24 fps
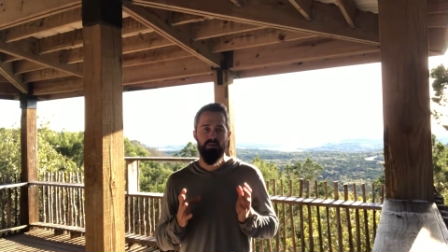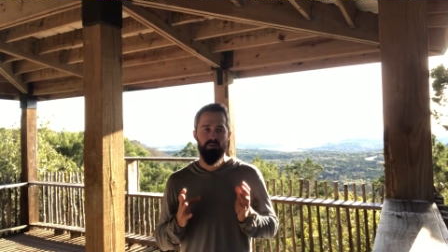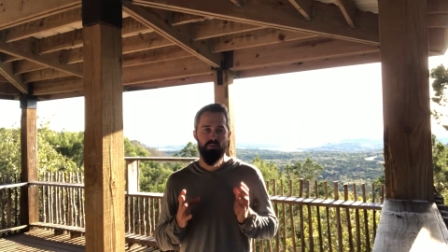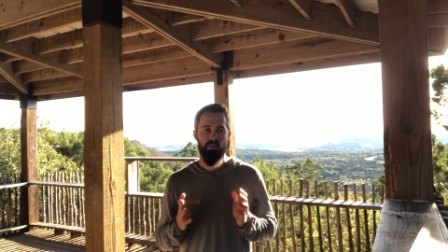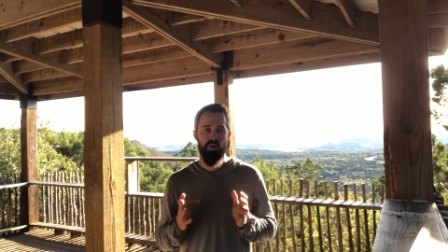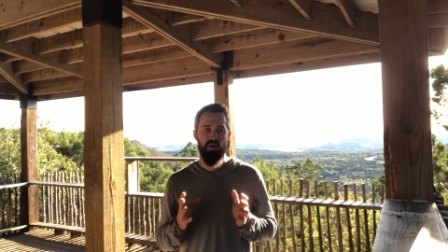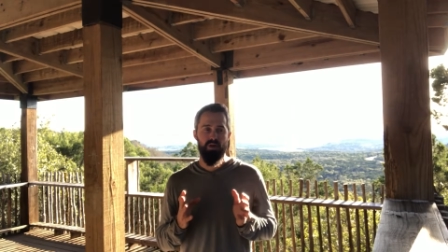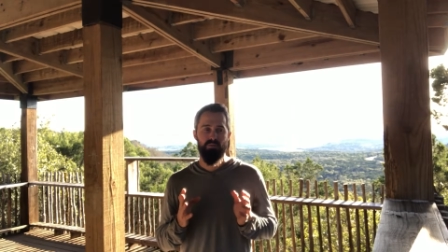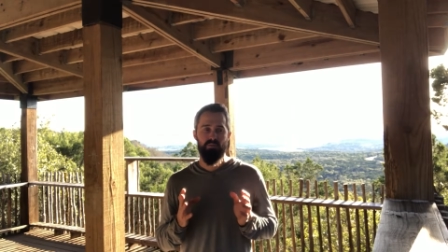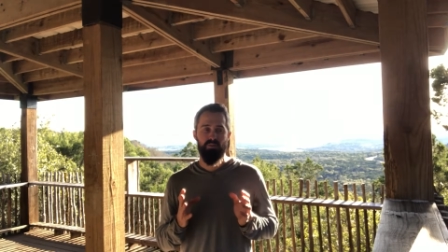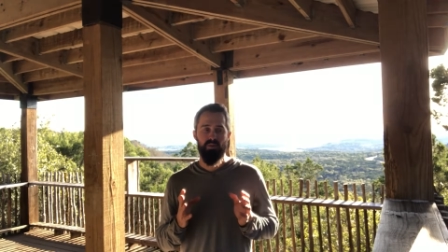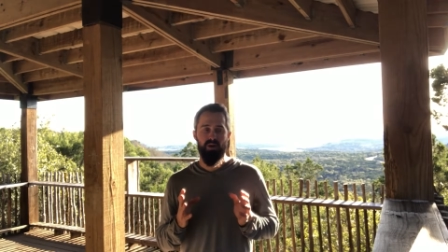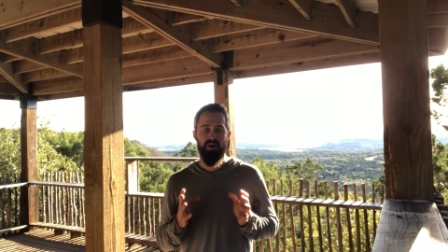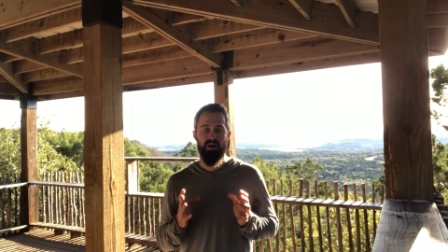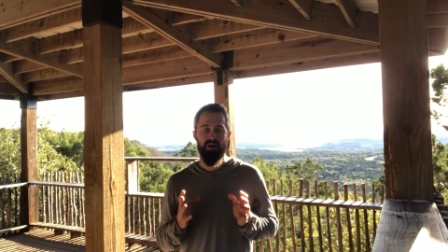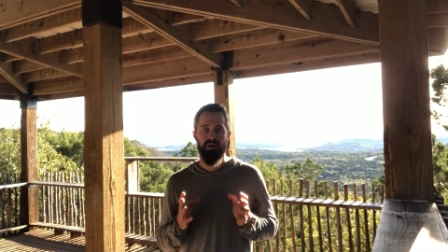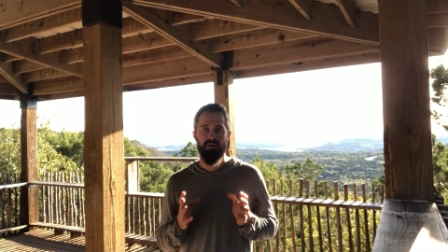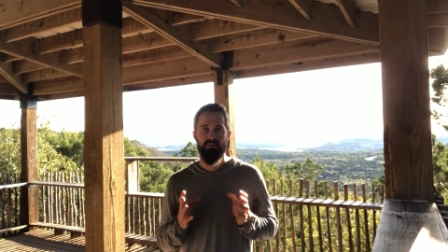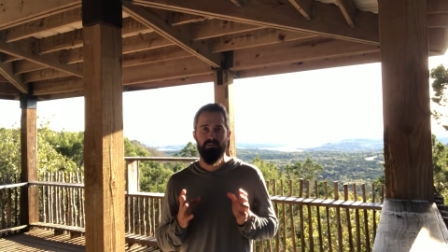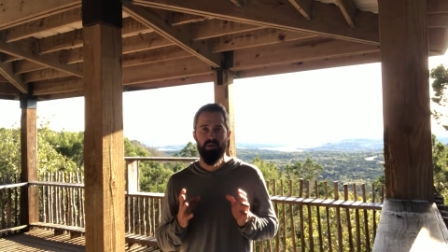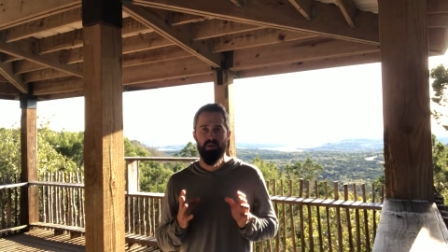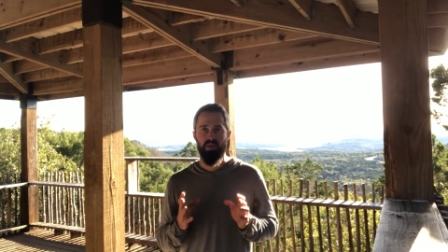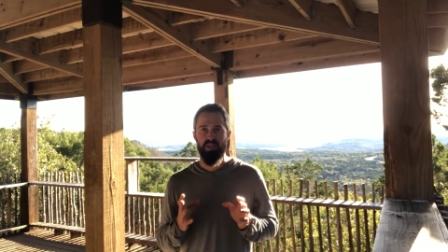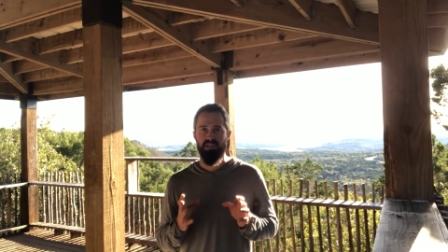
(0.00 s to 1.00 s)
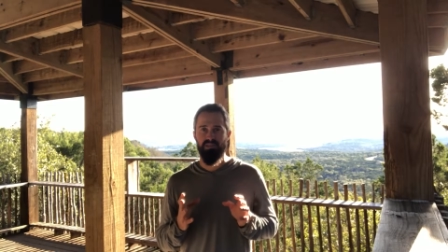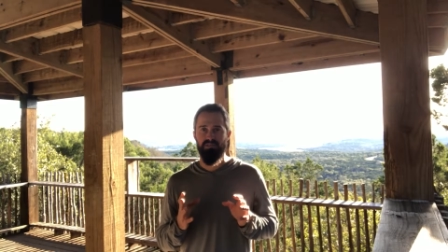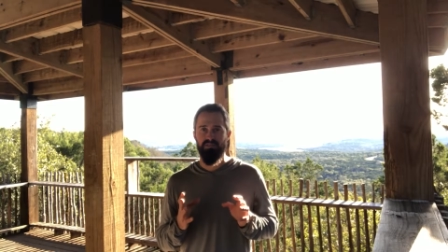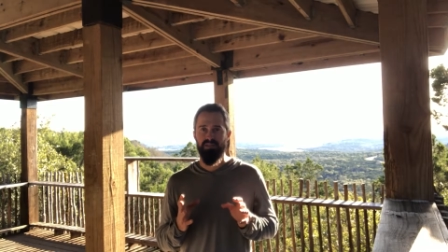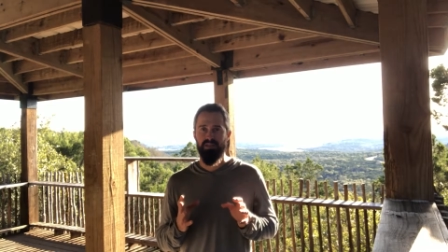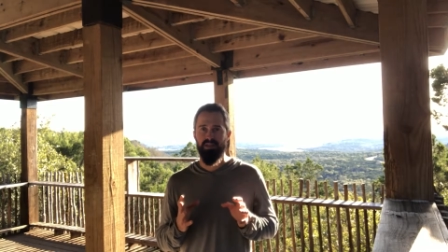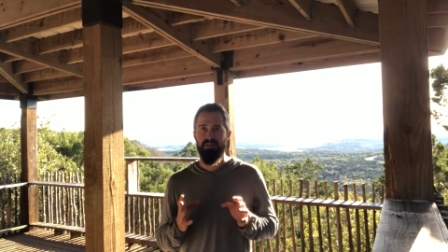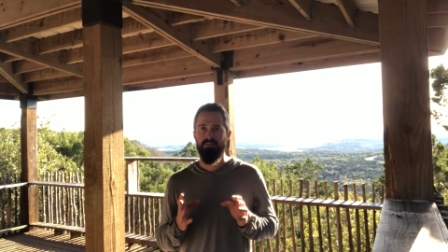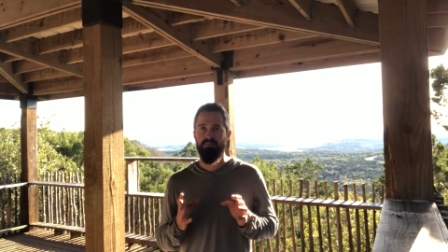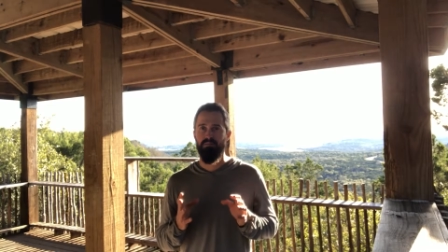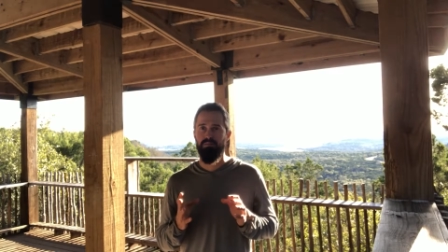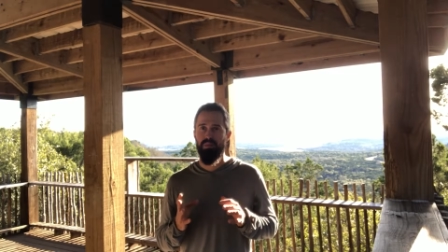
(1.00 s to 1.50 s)
what product market
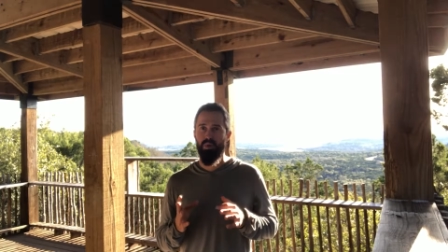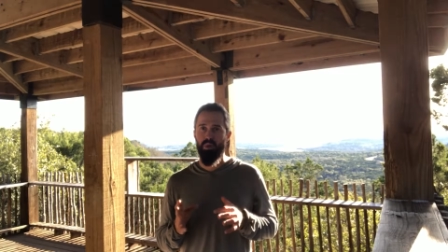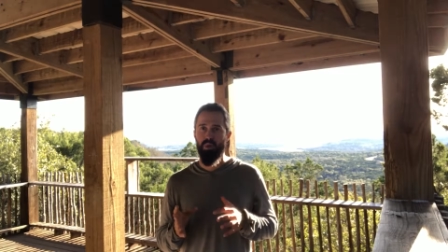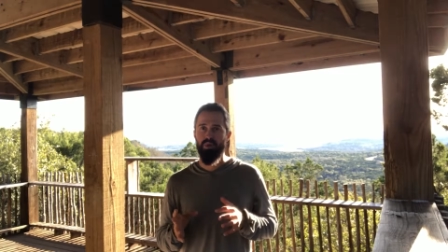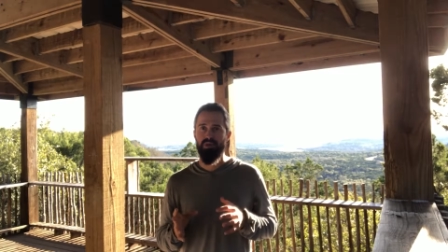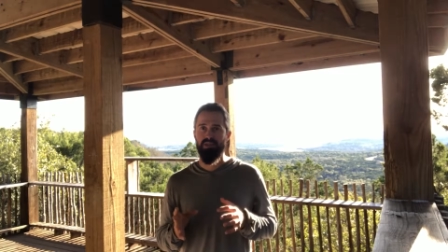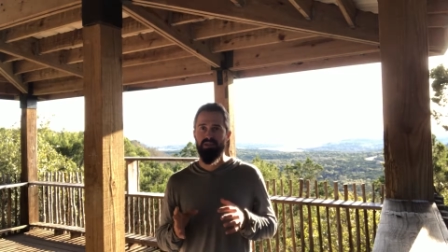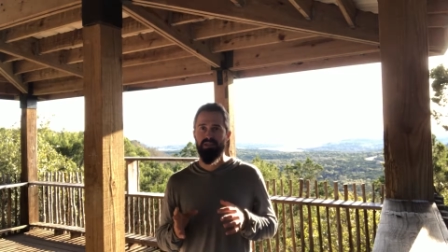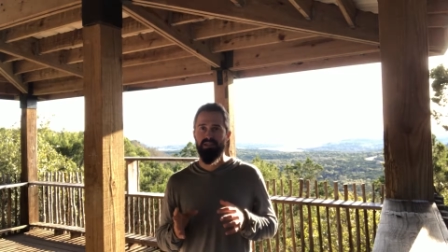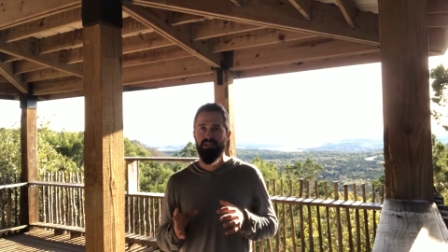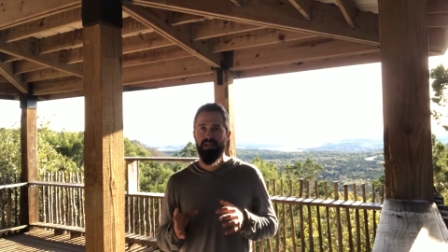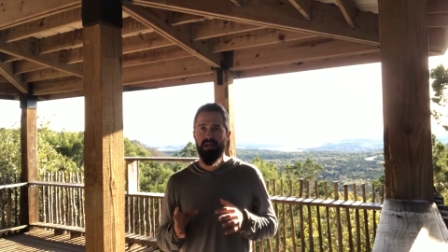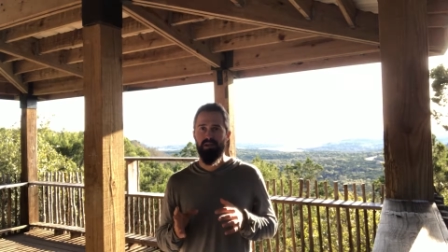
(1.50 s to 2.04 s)
fit boils